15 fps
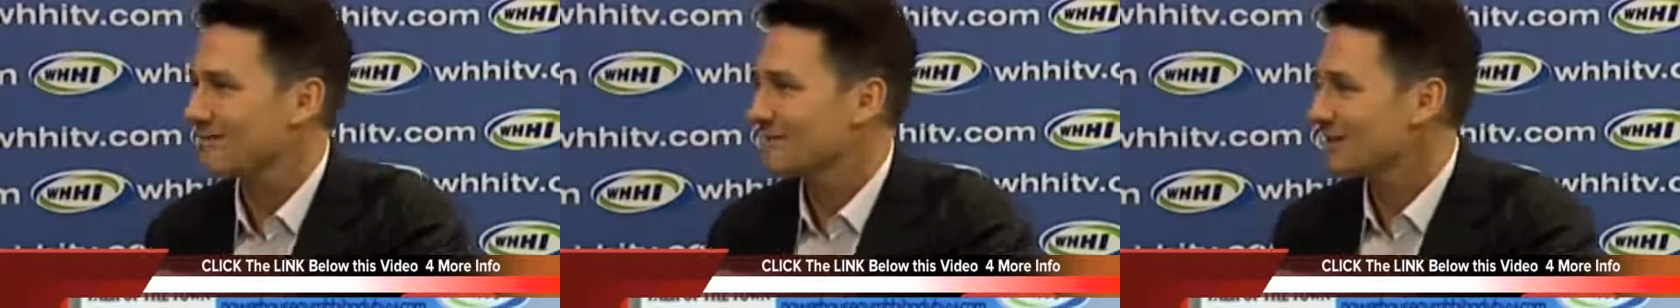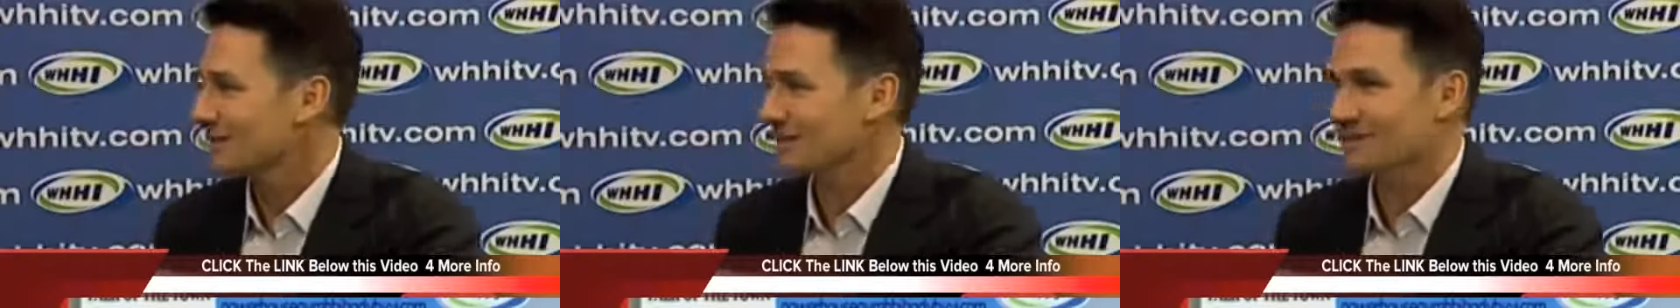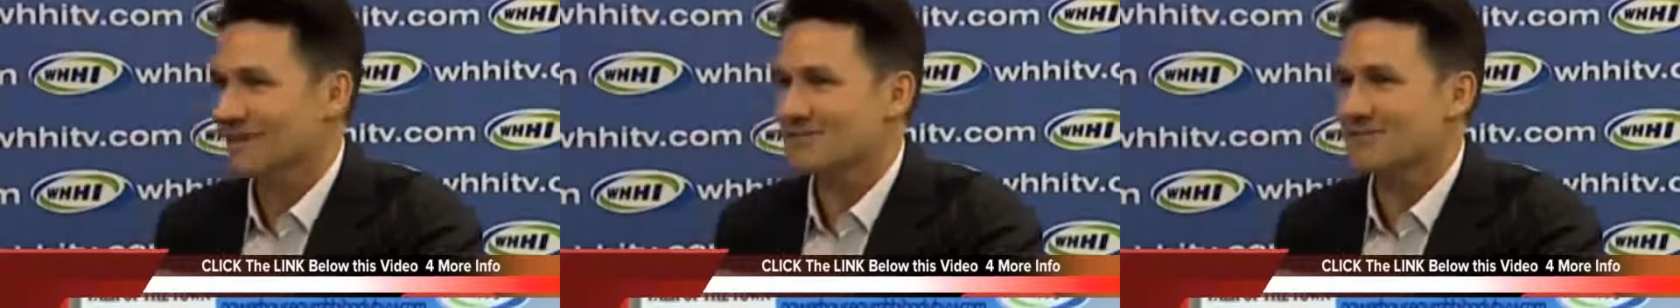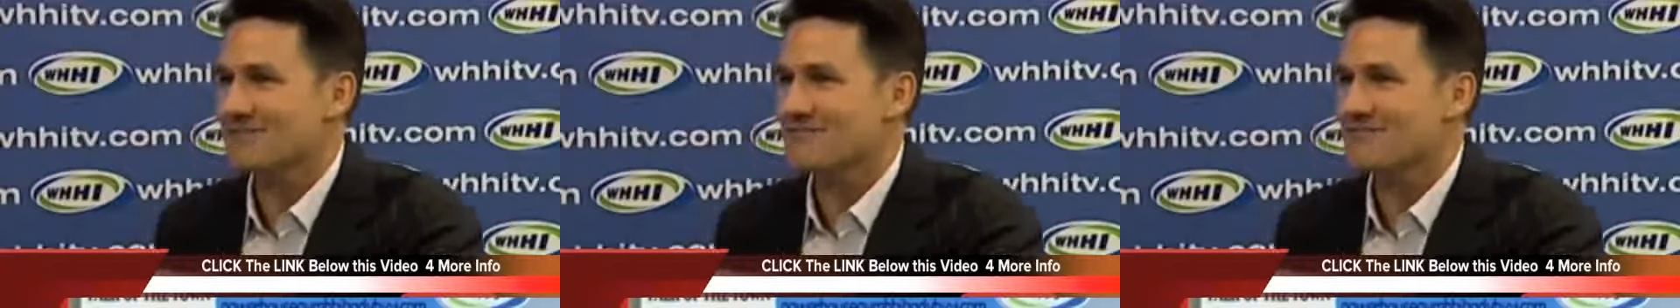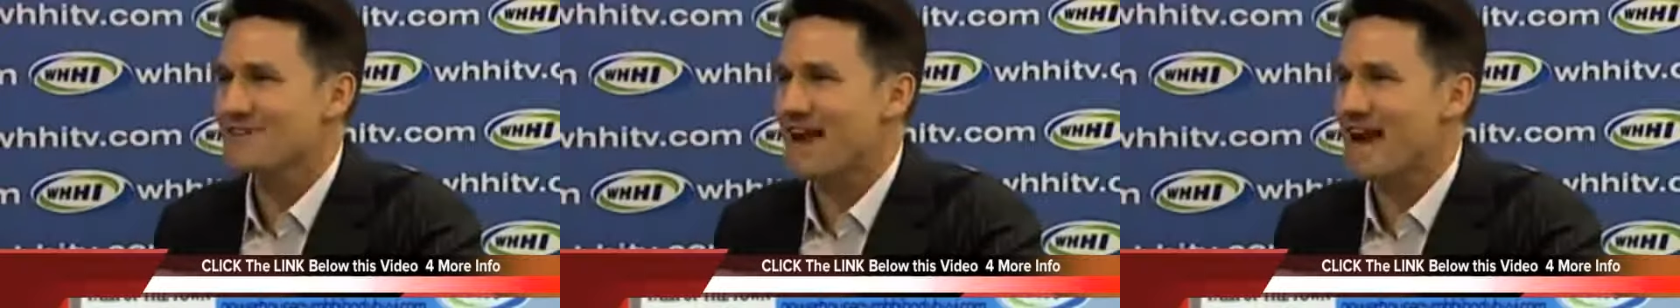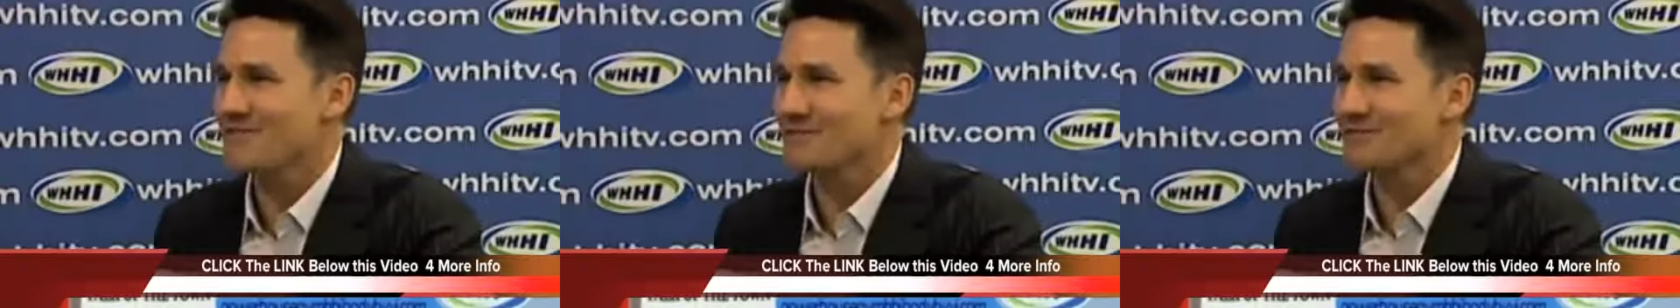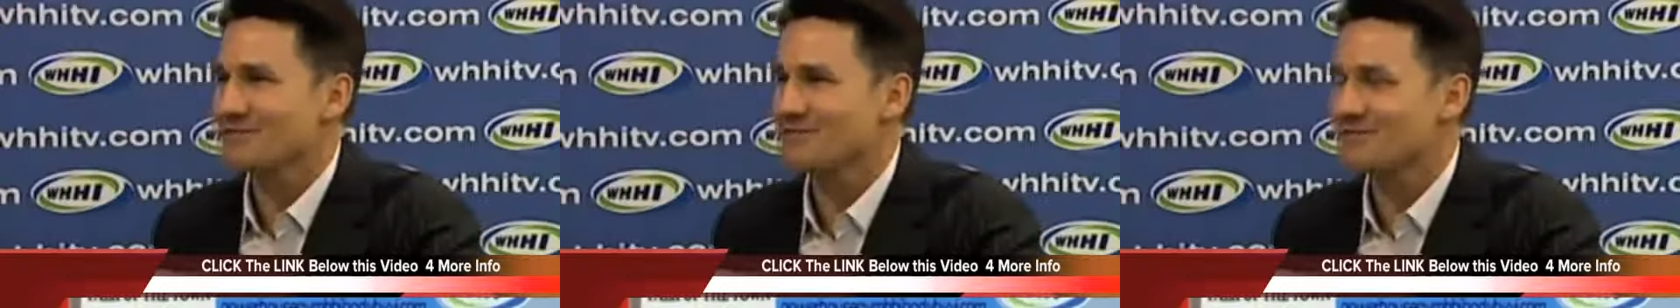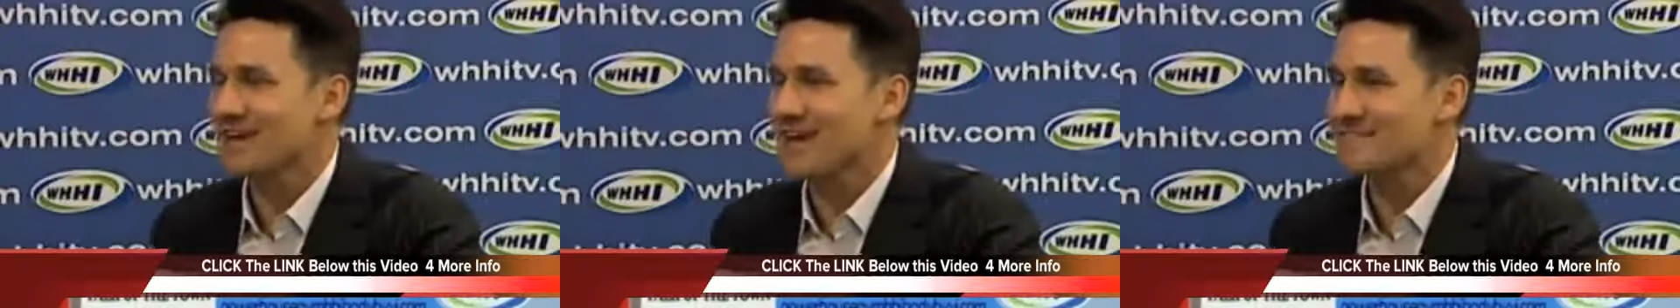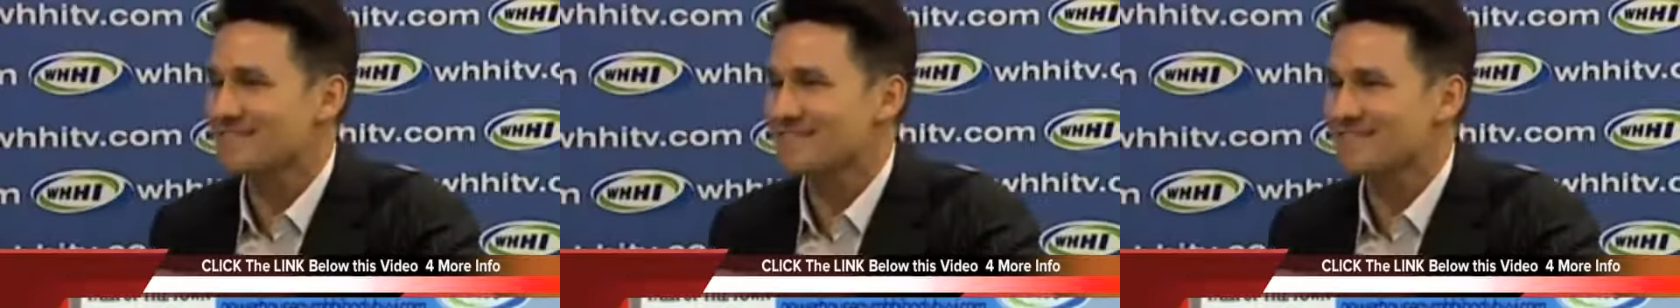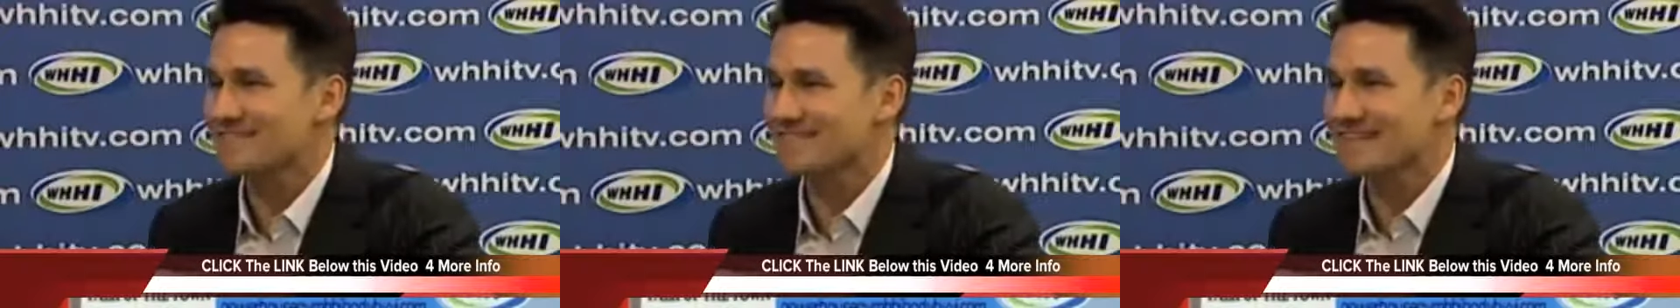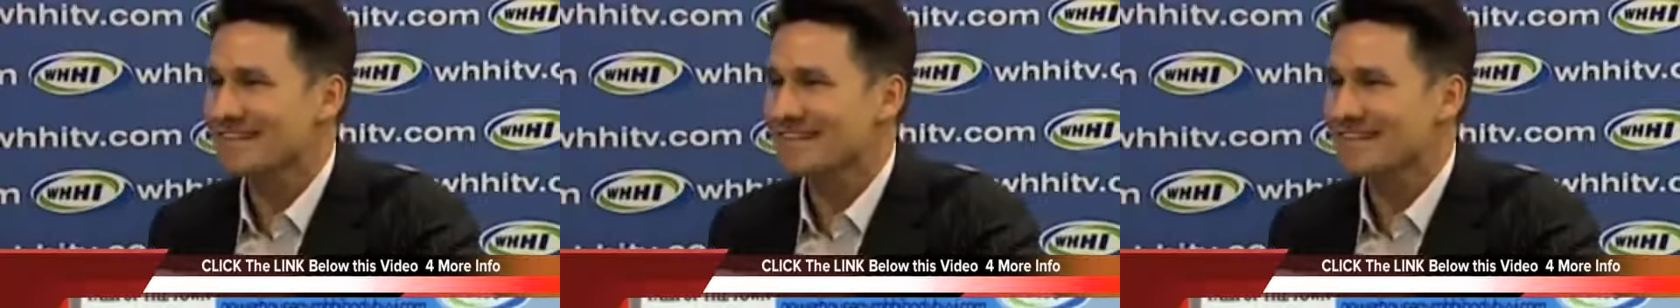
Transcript: I mean, you guys are in phenomenal shape. This is